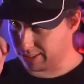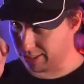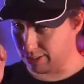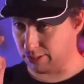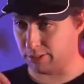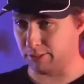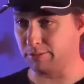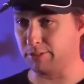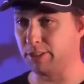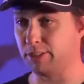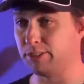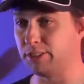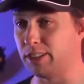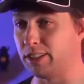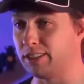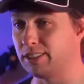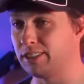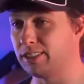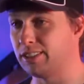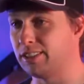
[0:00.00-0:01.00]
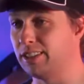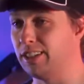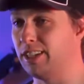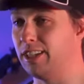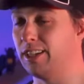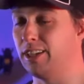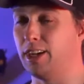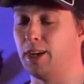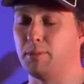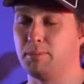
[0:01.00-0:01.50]
a little confusing in the
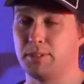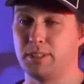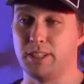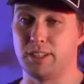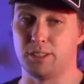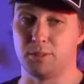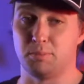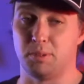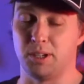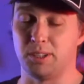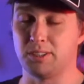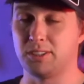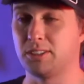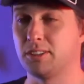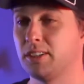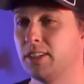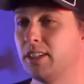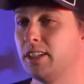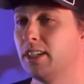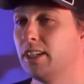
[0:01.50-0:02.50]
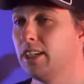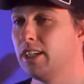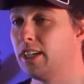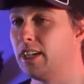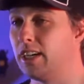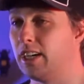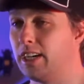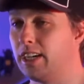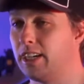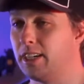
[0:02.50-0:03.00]
upstairs parts.
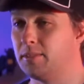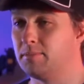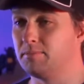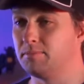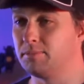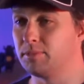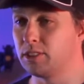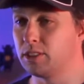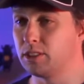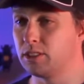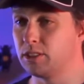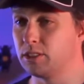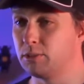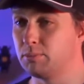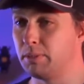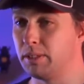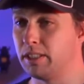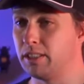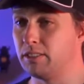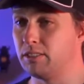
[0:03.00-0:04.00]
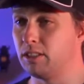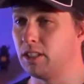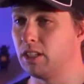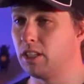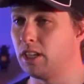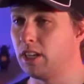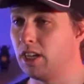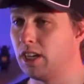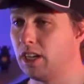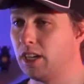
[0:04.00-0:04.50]
Spyn,
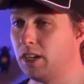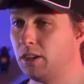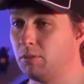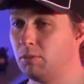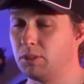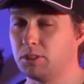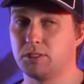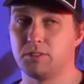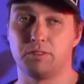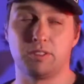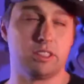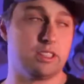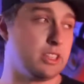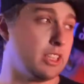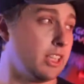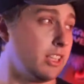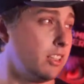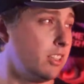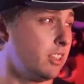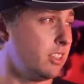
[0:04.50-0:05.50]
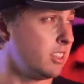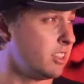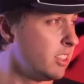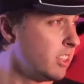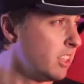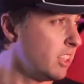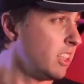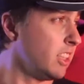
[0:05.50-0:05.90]
what's for dinner?